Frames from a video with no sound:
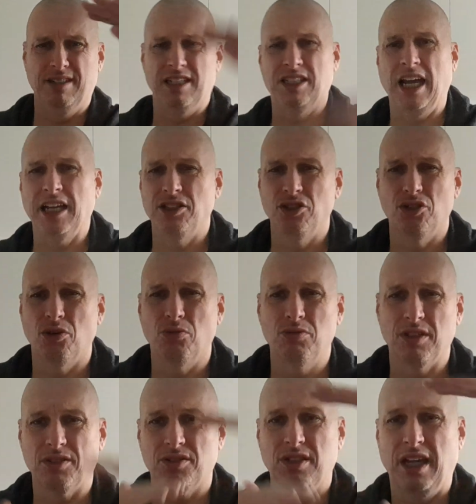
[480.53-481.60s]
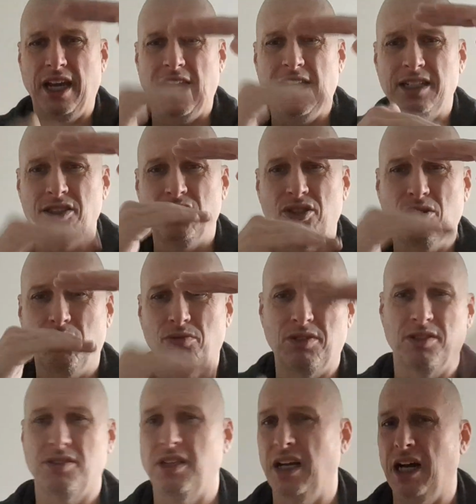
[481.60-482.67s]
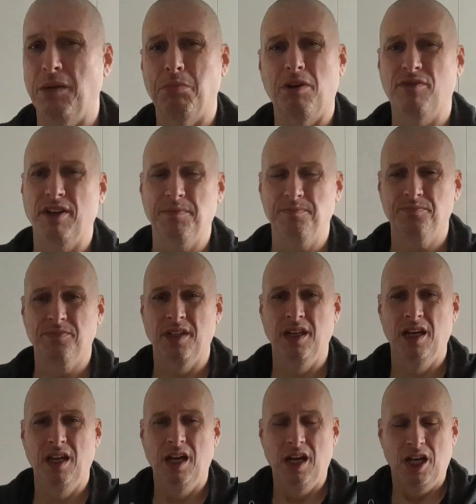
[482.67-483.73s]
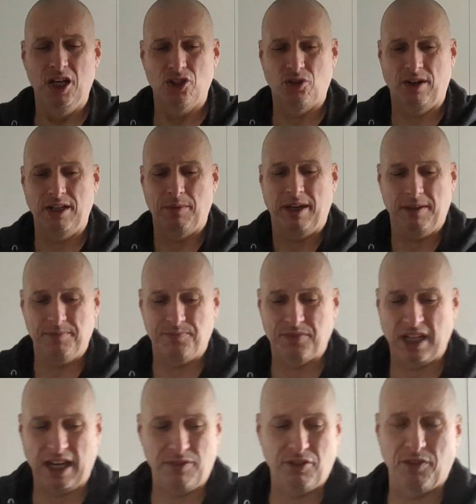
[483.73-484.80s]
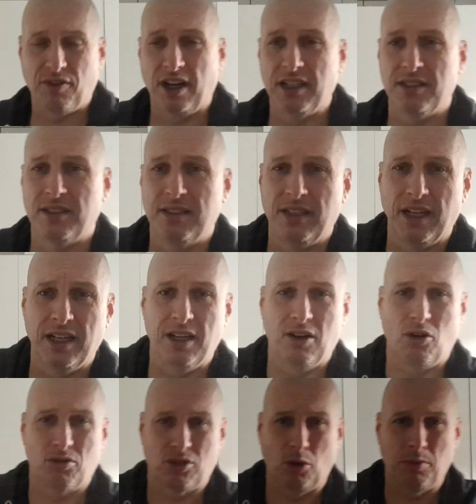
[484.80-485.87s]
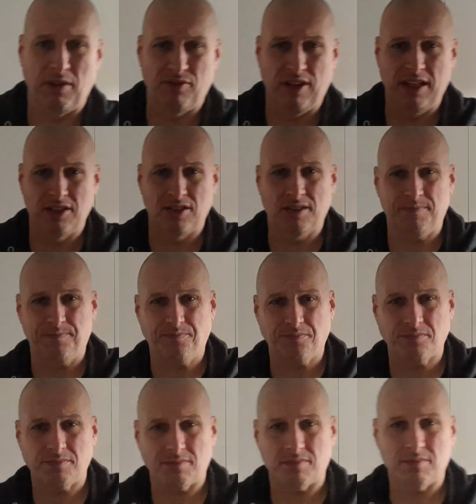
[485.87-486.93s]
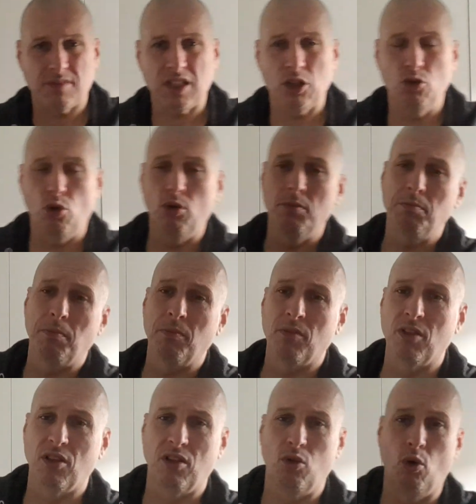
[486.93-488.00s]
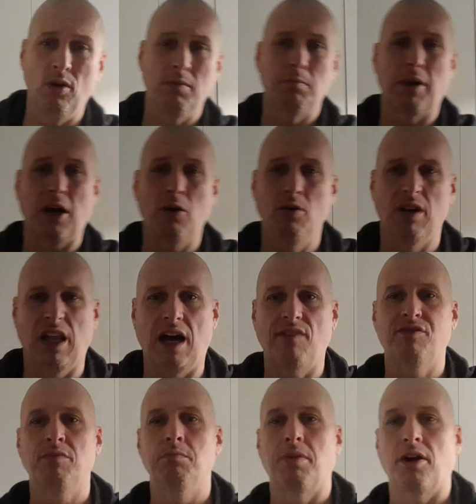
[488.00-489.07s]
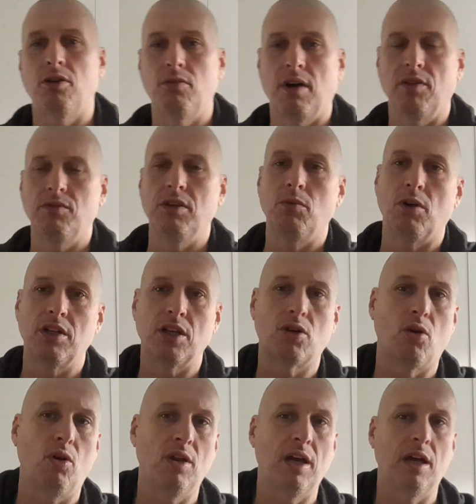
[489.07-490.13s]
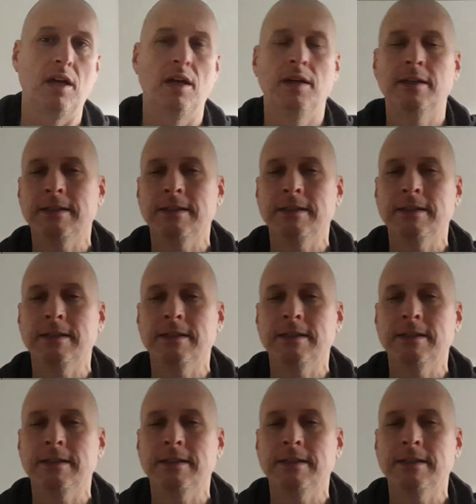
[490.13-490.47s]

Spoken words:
was head and shoulders above it. So anyway, if you've had the Oktoberfest, Lowenbrau, Laughingbrau, whatever you want to call it,